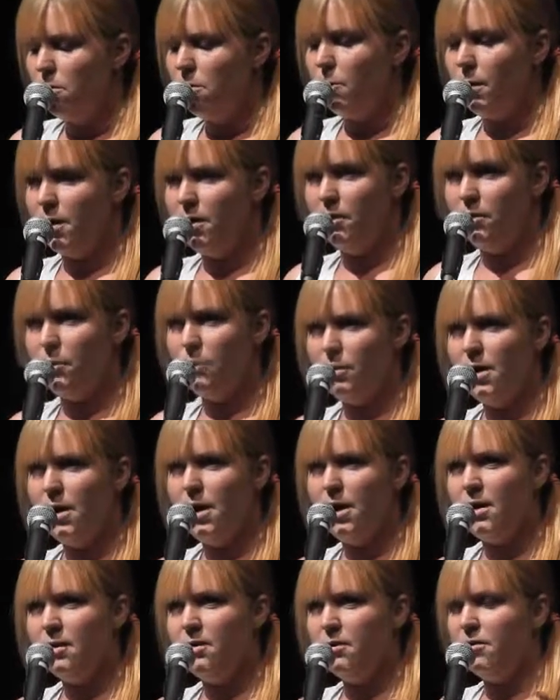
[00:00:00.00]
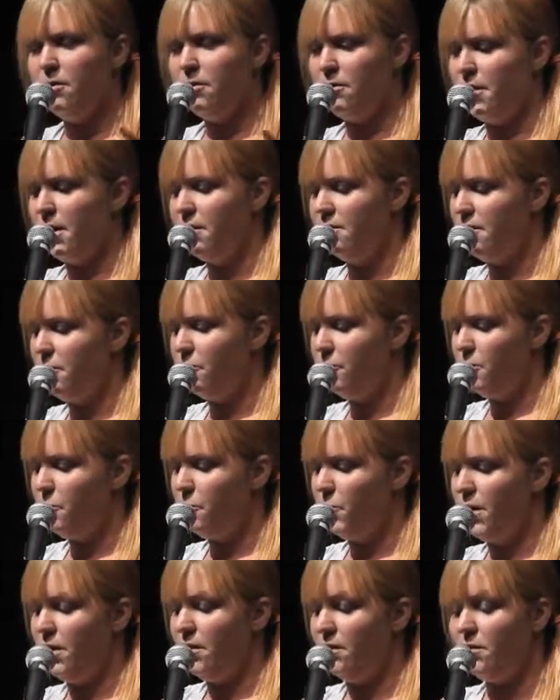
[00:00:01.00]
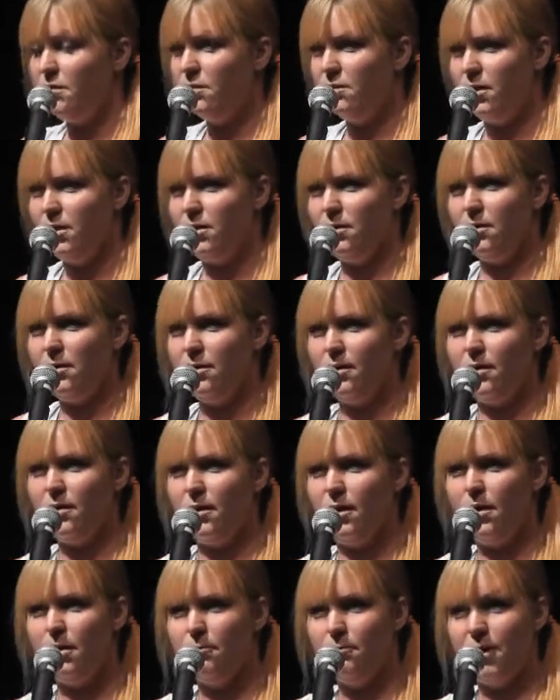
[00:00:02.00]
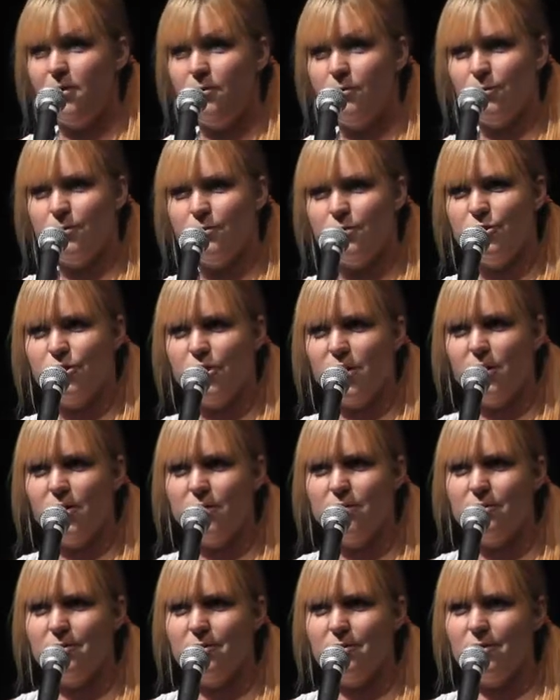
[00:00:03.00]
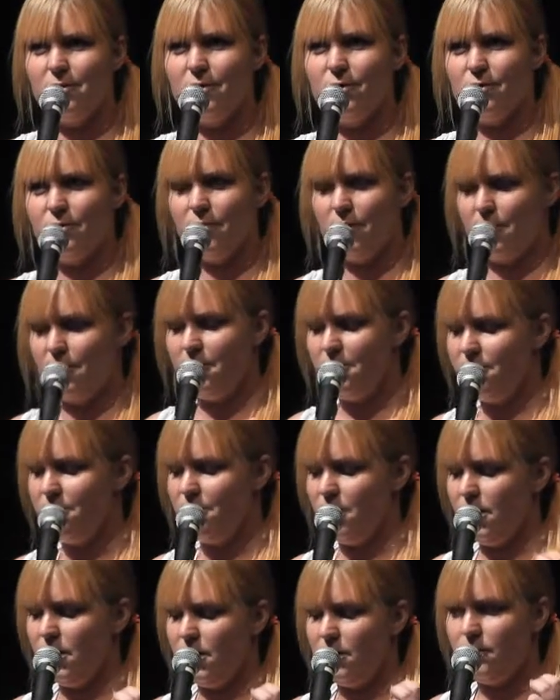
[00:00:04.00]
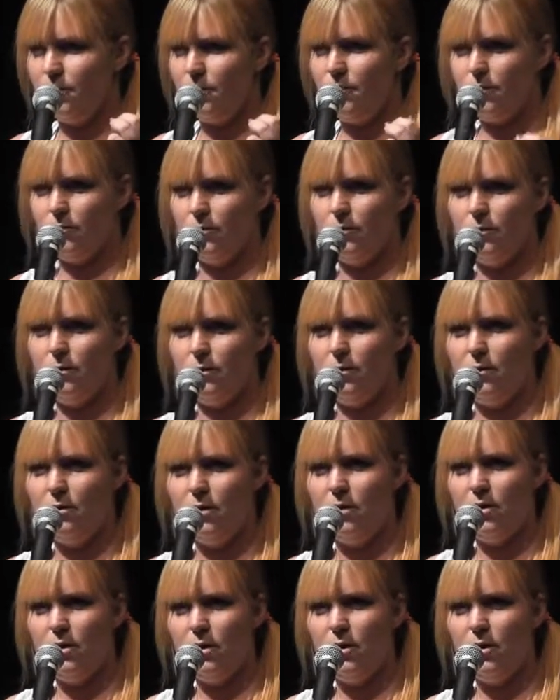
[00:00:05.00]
When your hand connected with my skin, I read your shards, the stars I saw.